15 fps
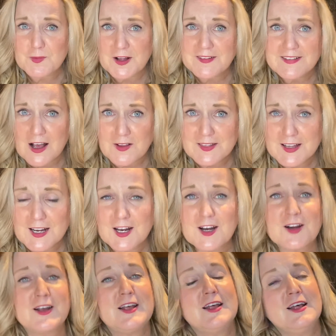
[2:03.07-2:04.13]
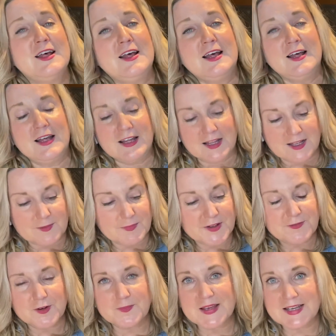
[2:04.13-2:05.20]
ones out there, but
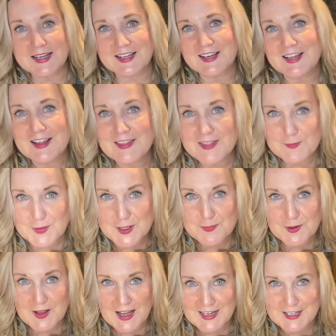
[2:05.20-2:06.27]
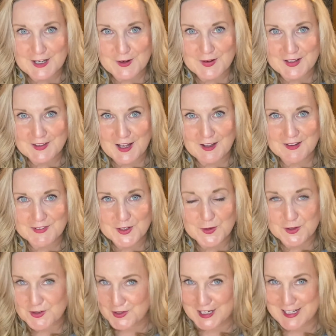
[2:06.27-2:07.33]
for me, the people I know and love who are
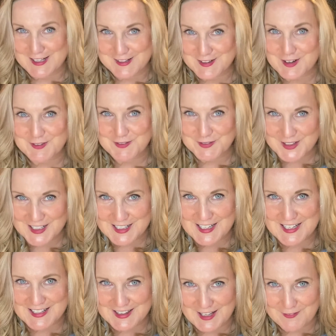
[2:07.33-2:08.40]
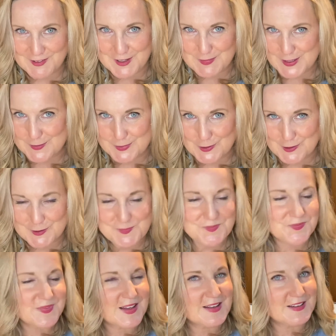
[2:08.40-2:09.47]
trans are really lovely people,
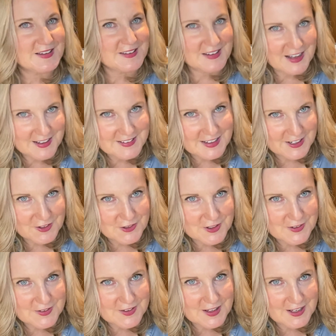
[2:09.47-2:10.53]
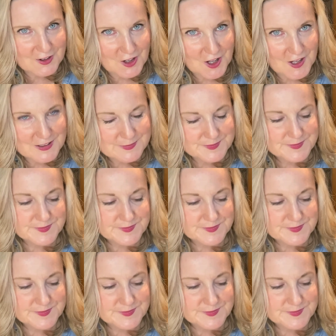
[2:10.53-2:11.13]
not dangerous at all.